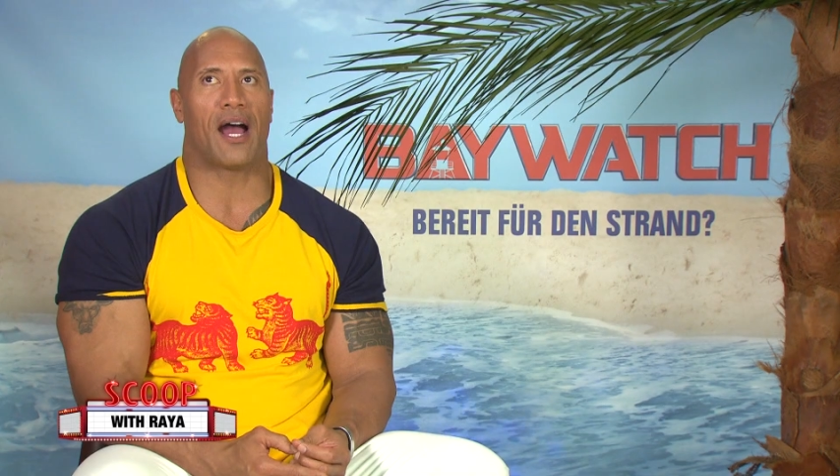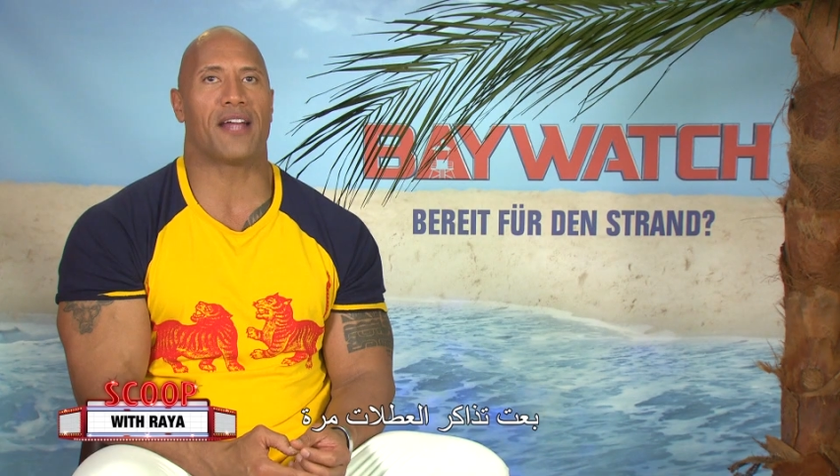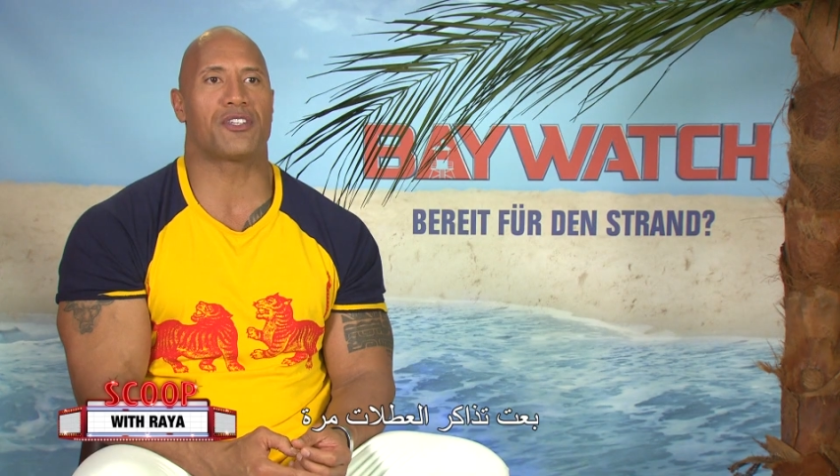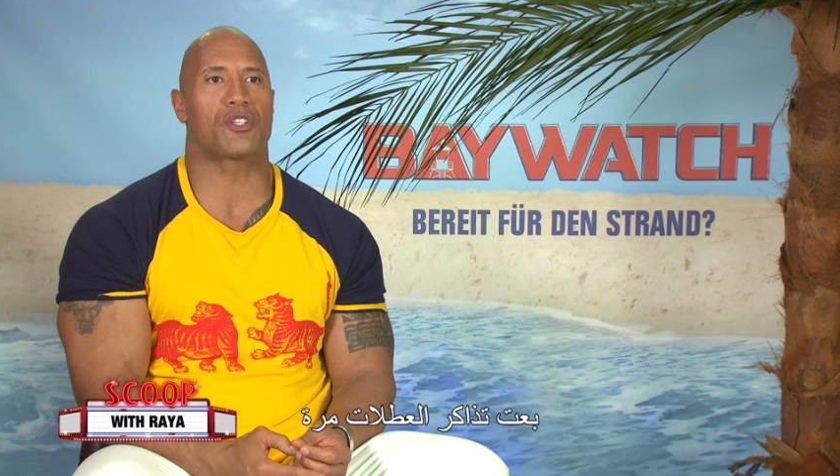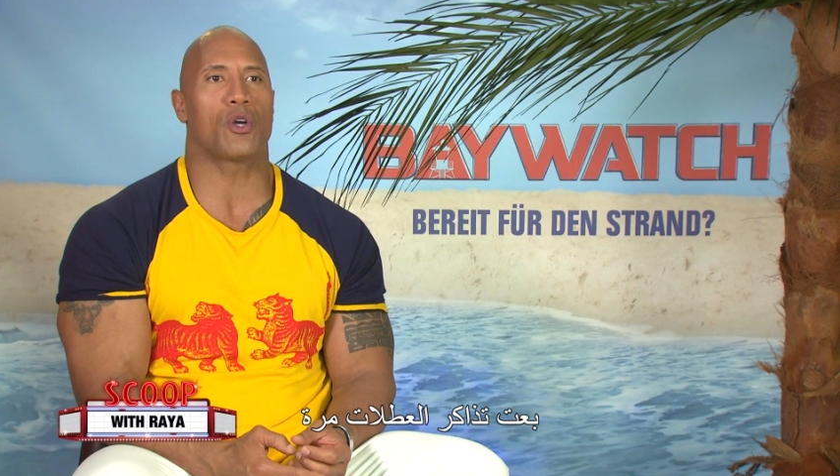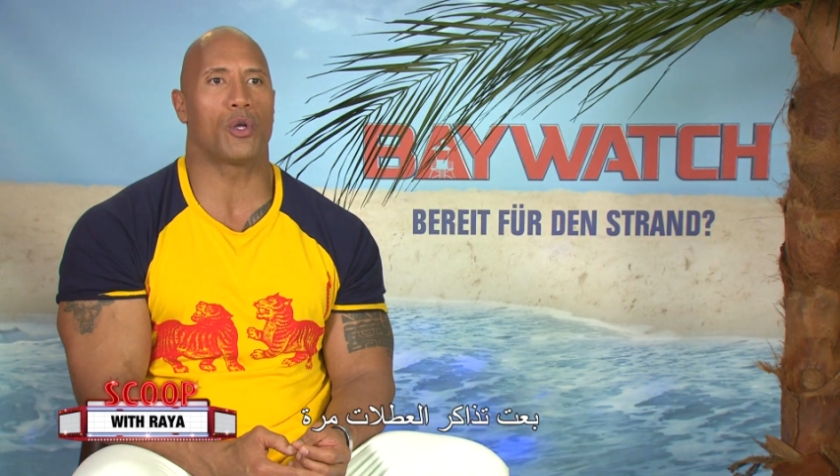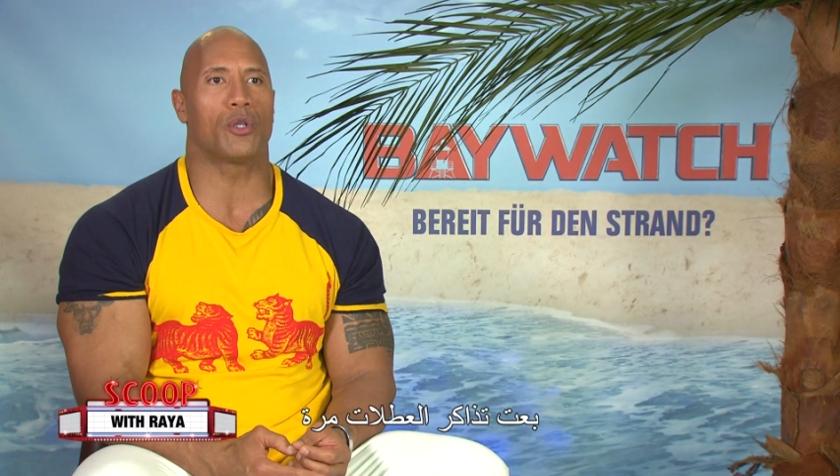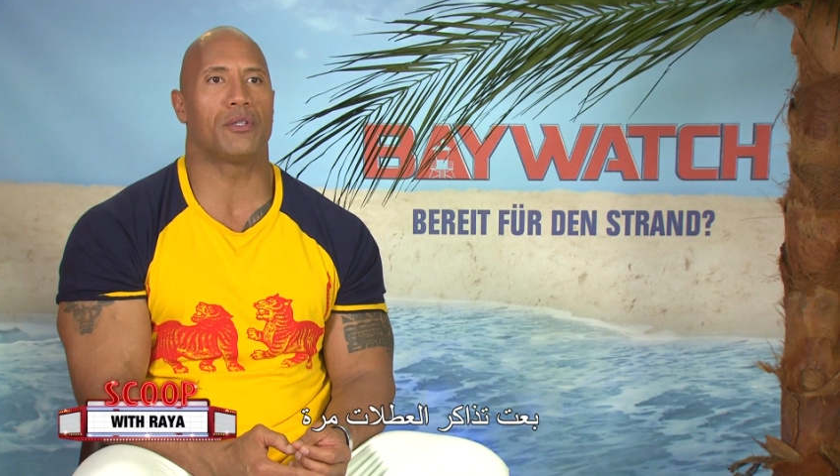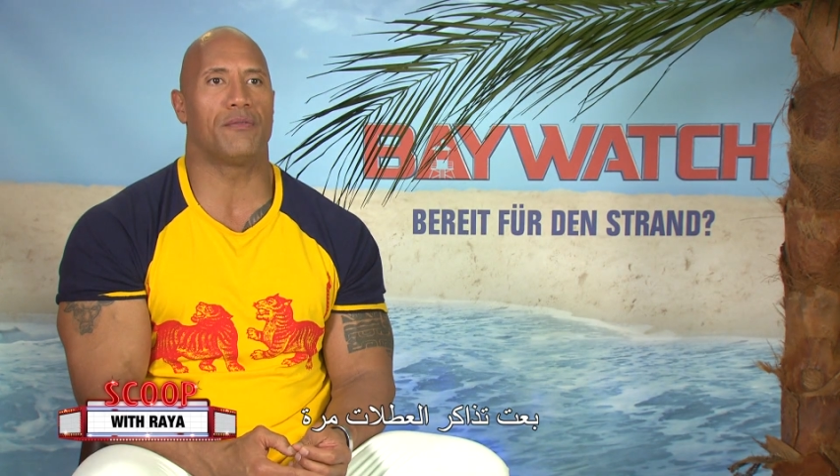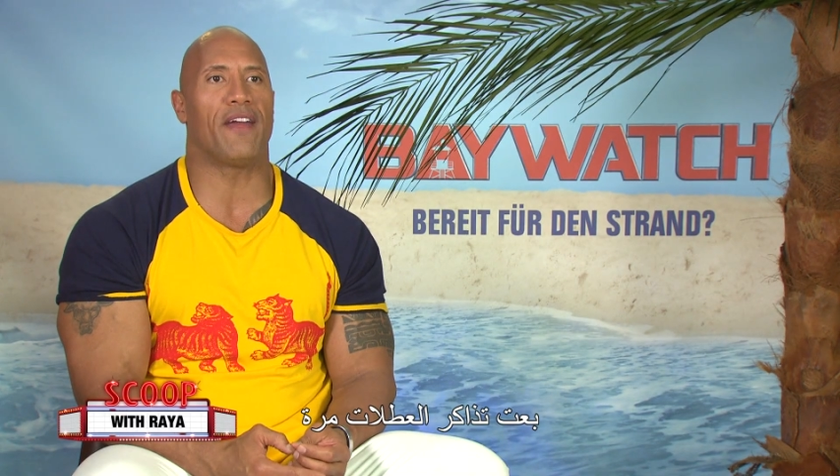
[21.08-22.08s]
I sold
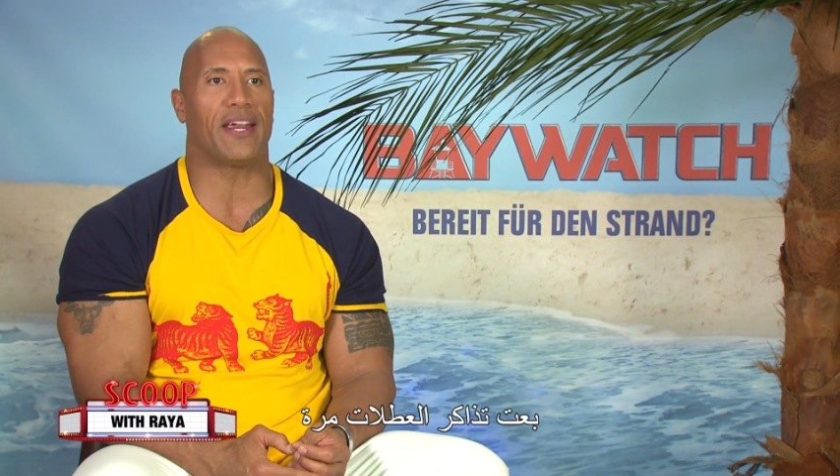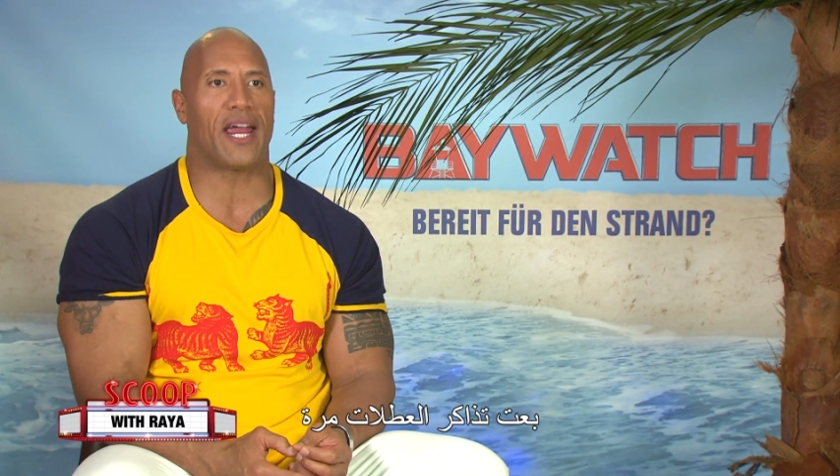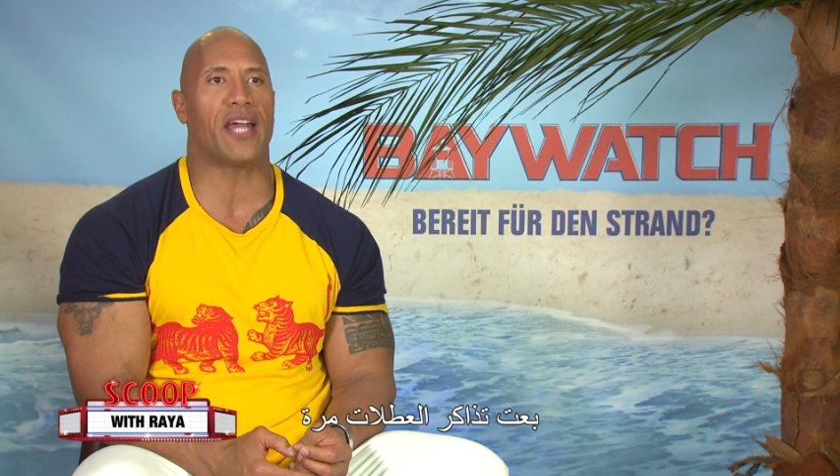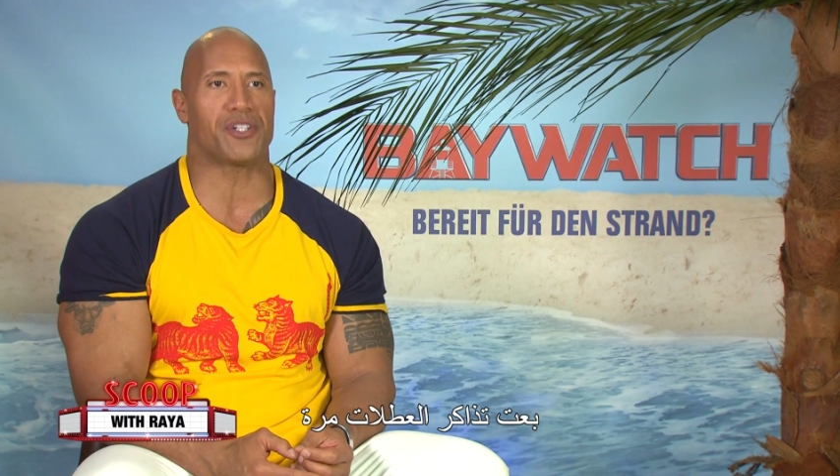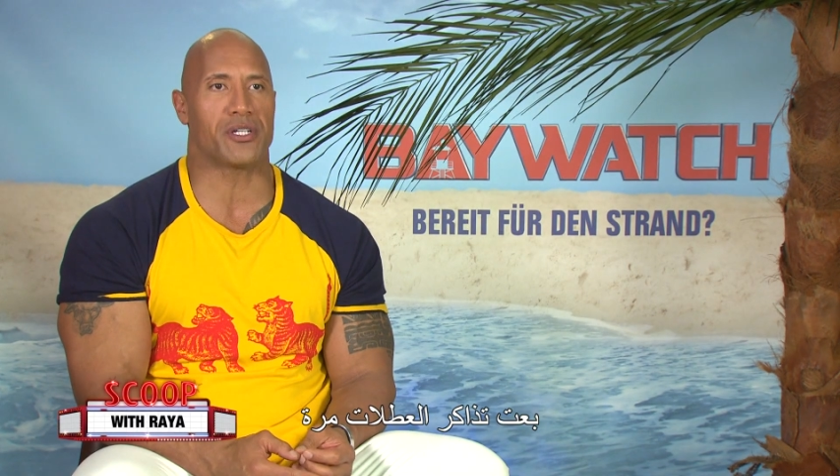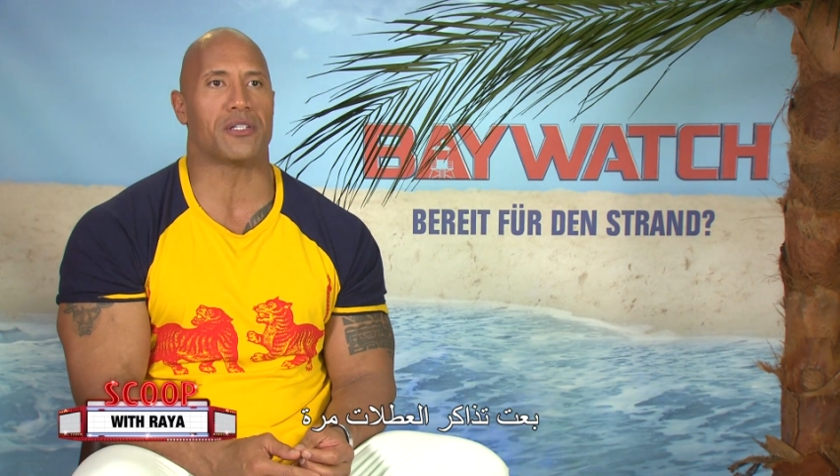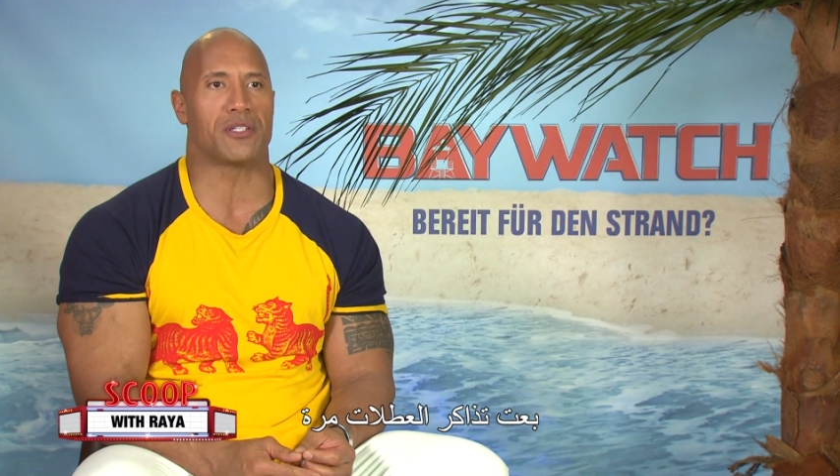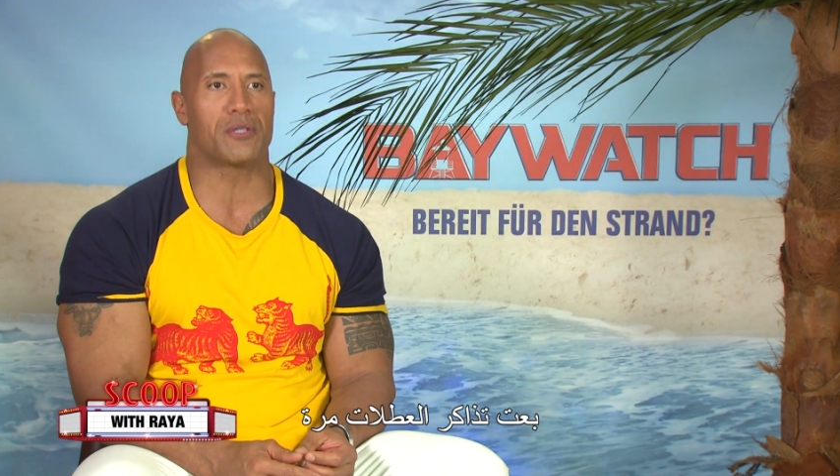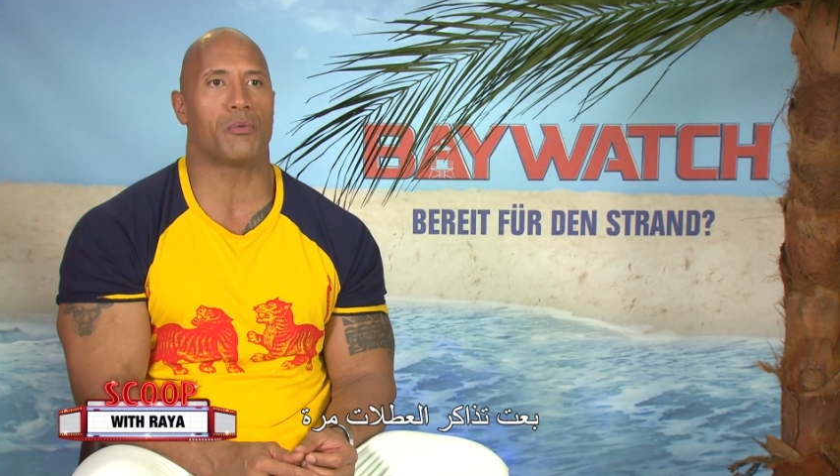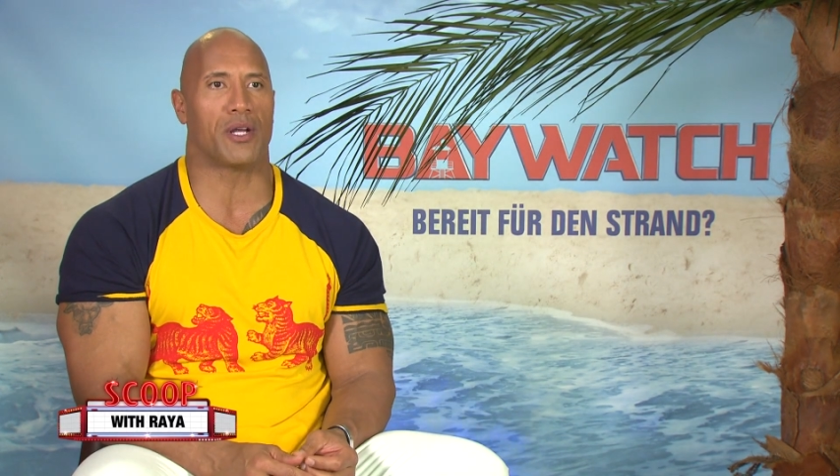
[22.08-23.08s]
vacations
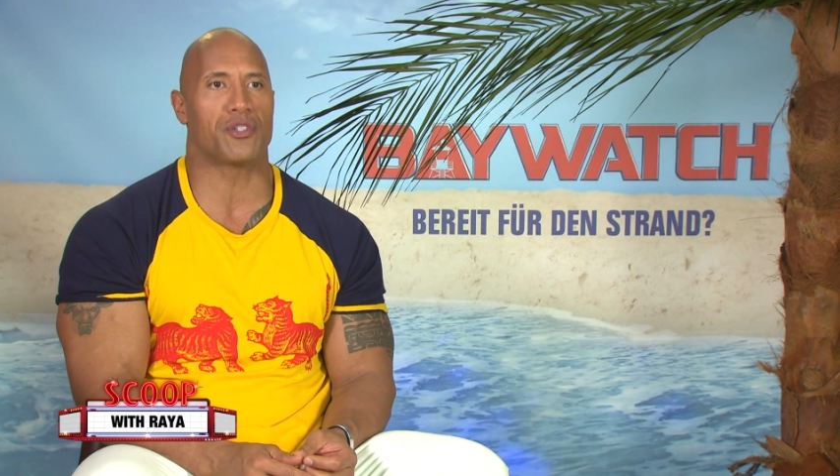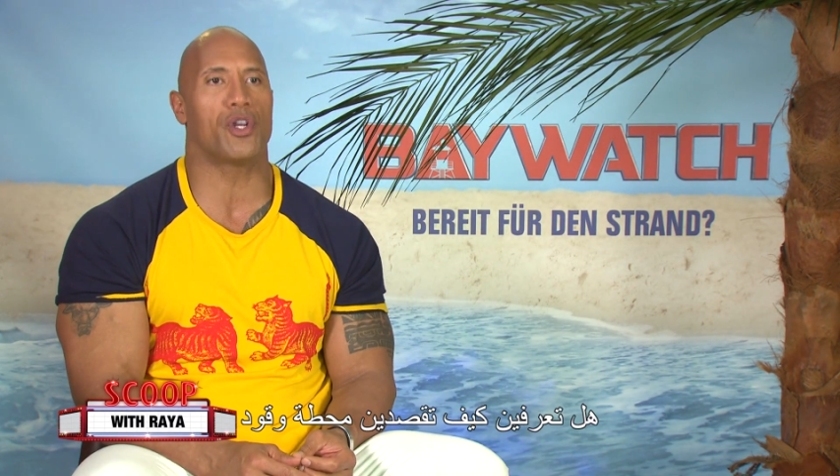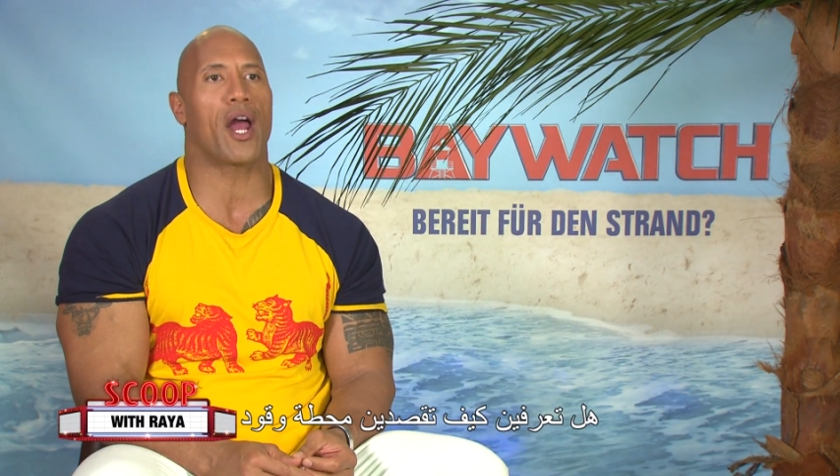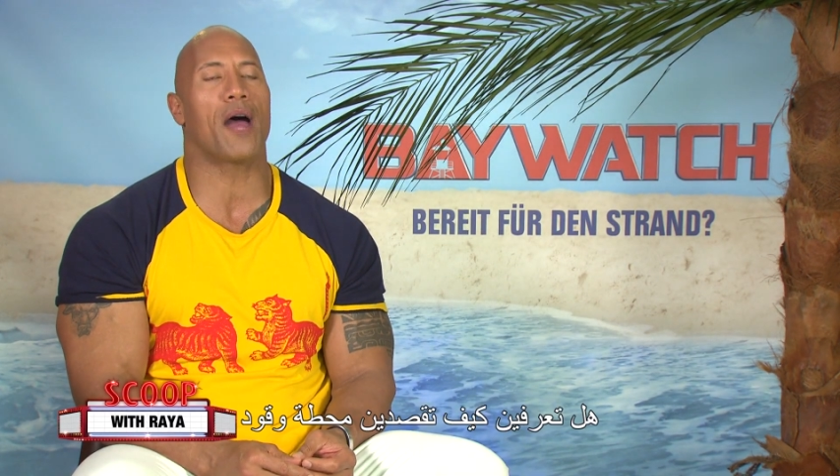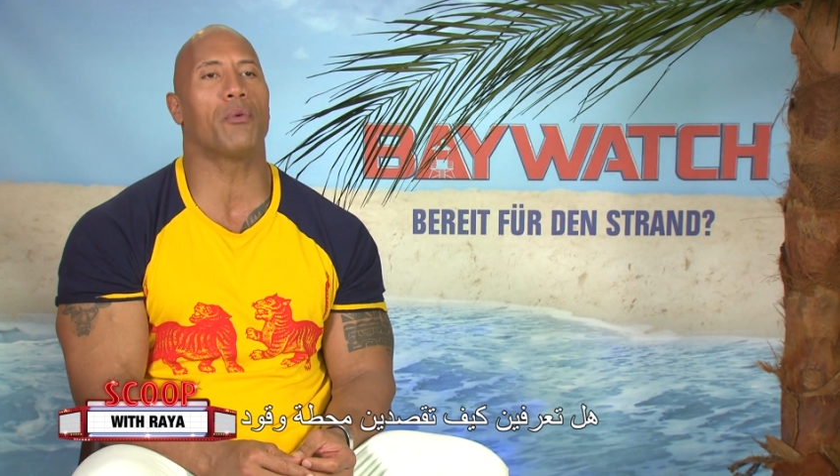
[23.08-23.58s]
once. You know how